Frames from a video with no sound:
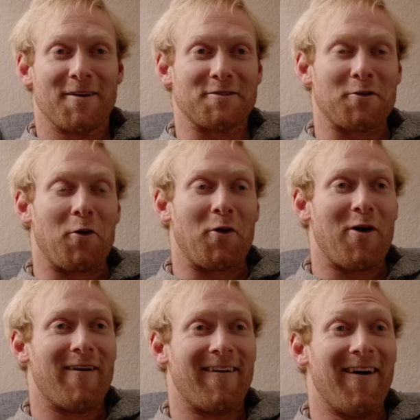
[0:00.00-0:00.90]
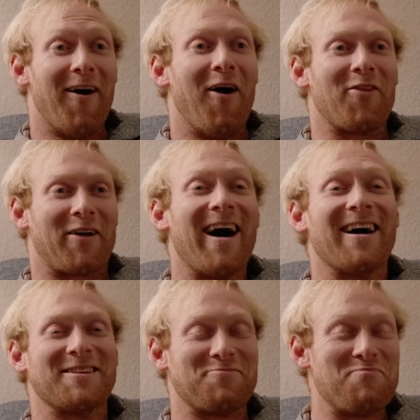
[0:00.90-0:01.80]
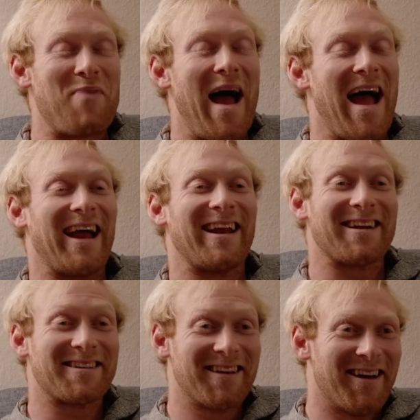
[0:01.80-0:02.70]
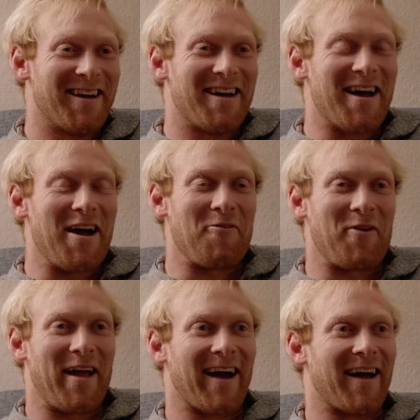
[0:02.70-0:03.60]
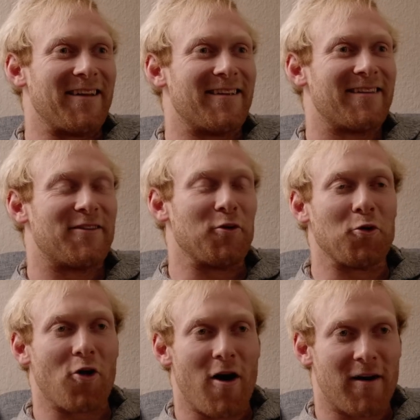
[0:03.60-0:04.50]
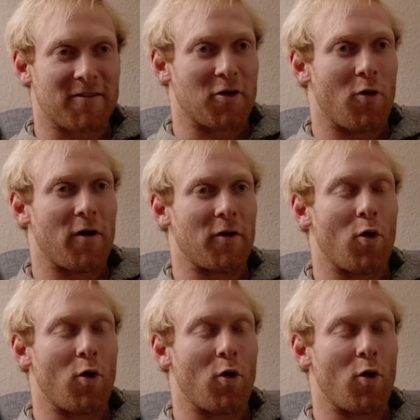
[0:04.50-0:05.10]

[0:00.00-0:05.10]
So all the guys panicked, and we had 2 logs going.